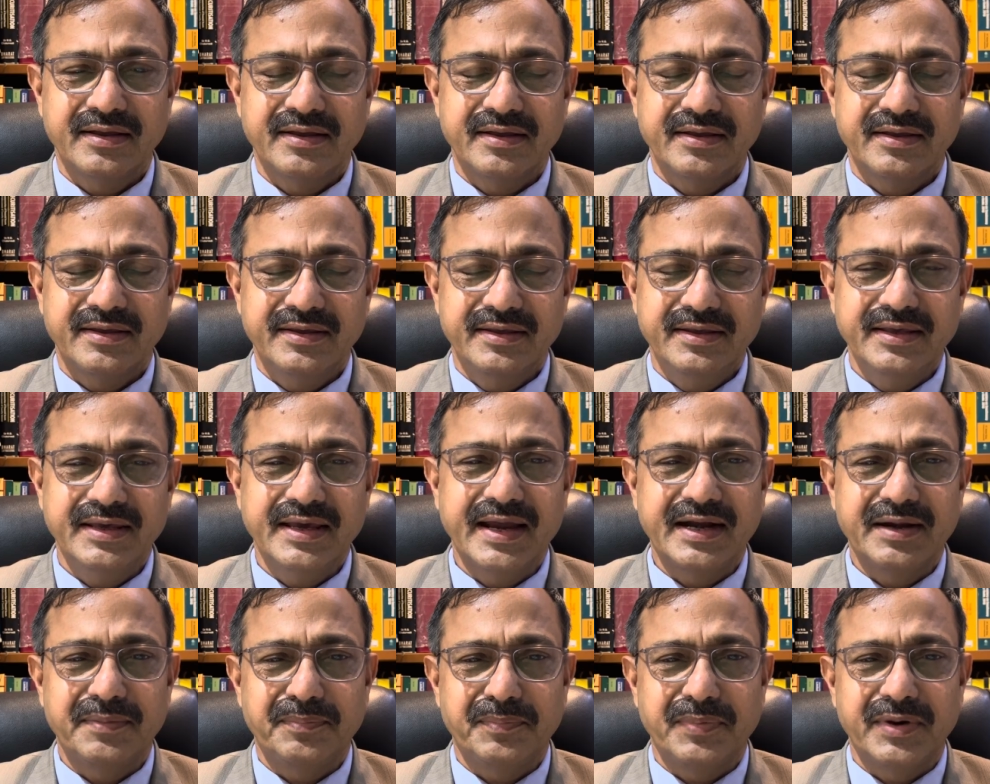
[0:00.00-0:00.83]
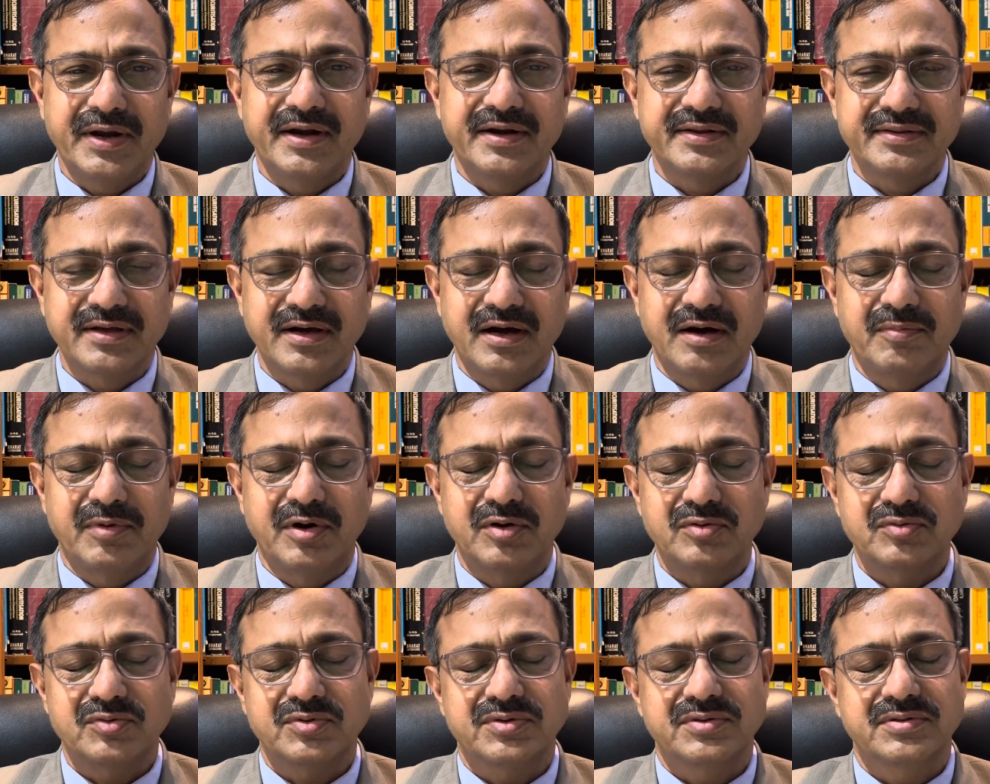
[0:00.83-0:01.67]
he had paid the
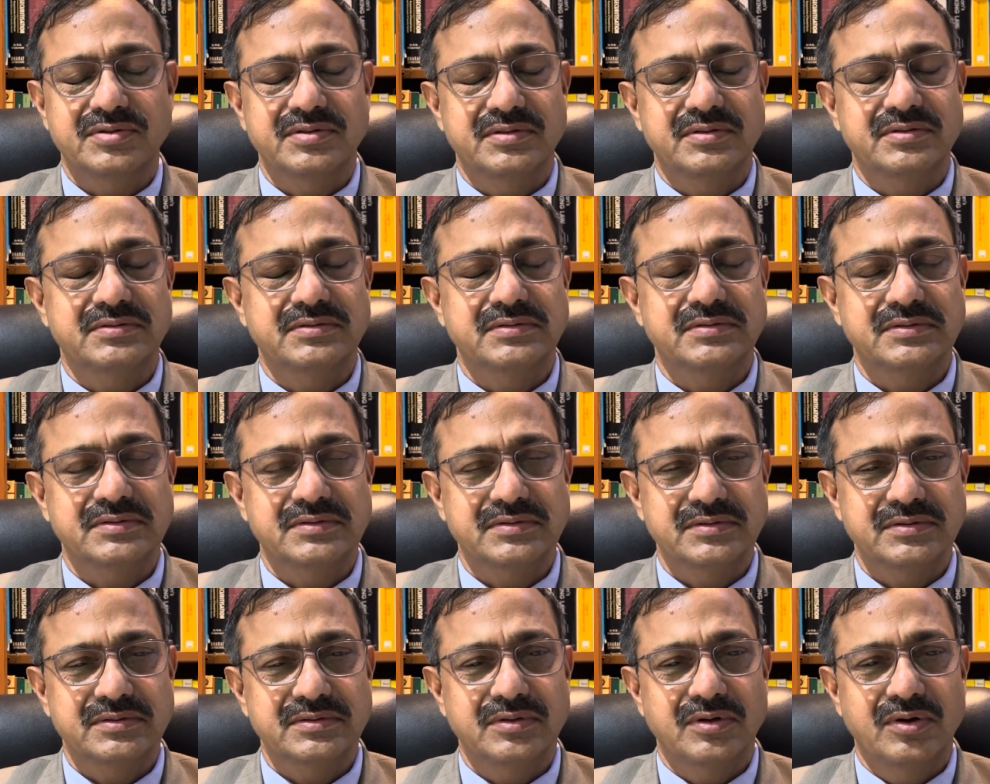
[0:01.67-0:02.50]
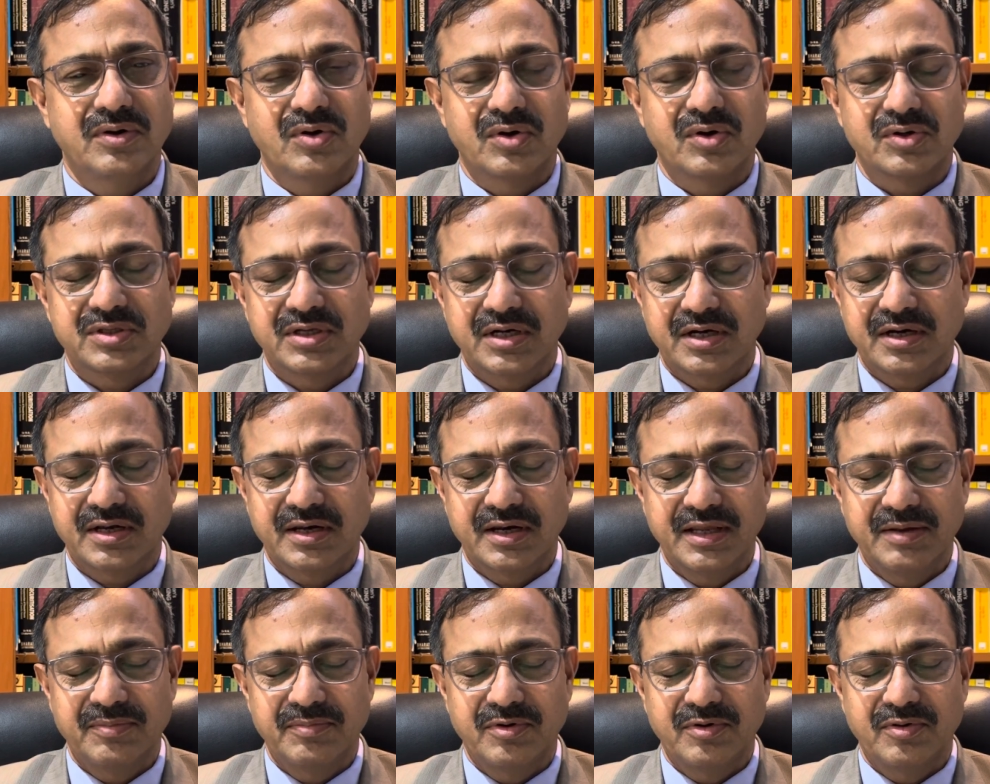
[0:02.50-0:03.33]
amount or the
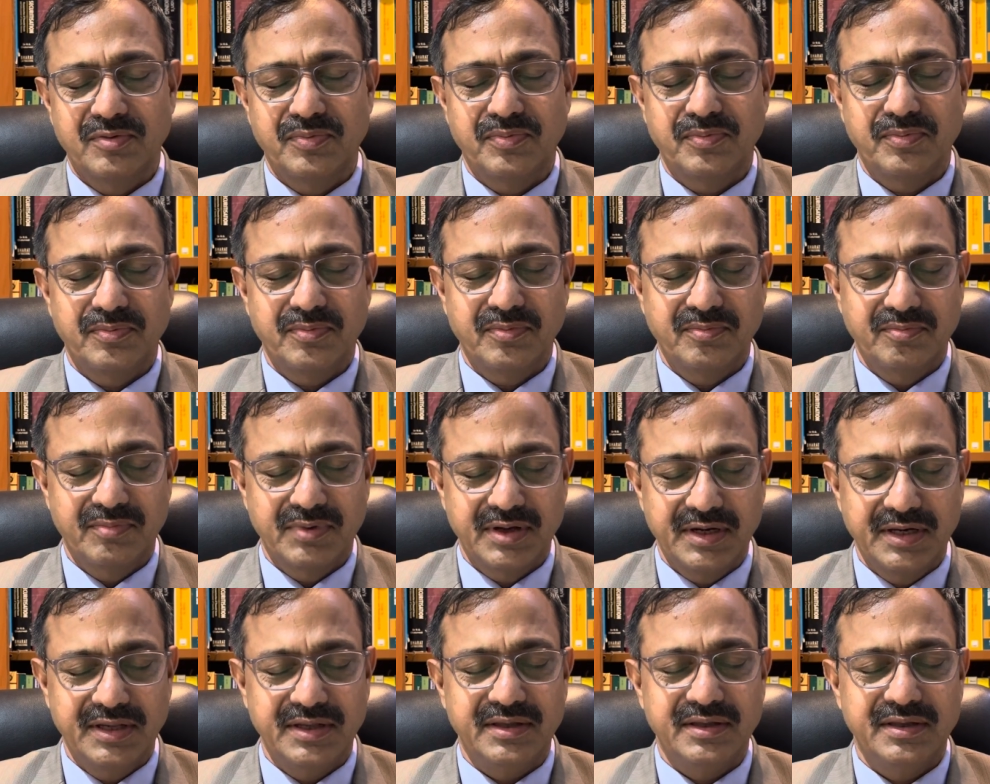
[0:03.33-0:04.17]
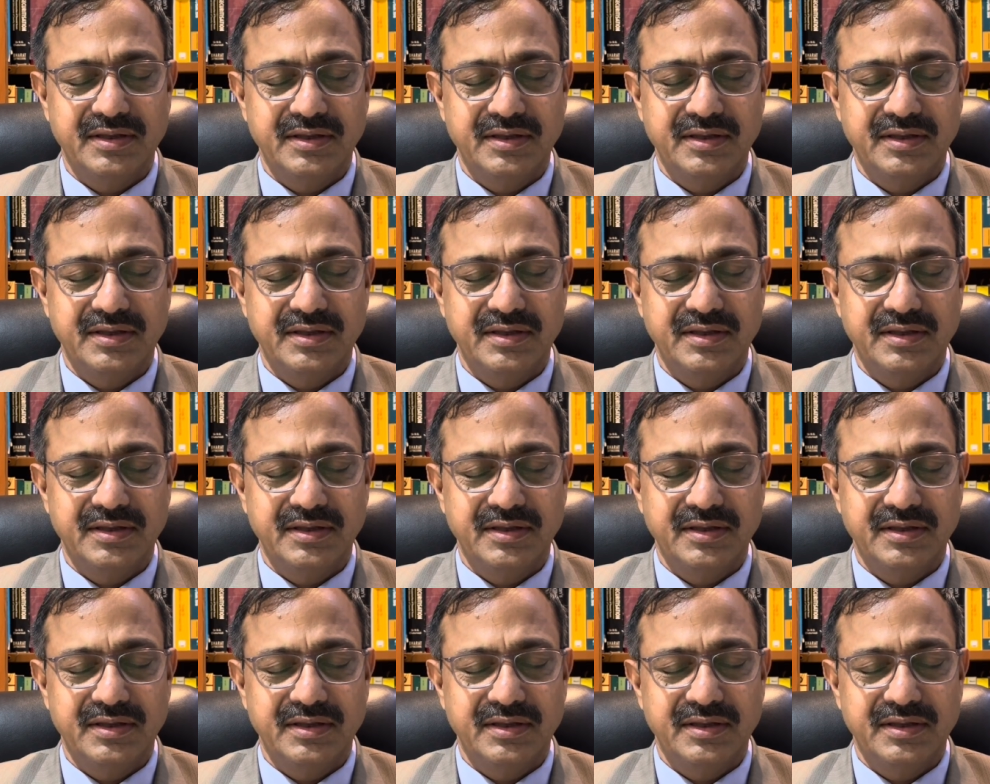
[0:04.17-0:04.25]
claim of money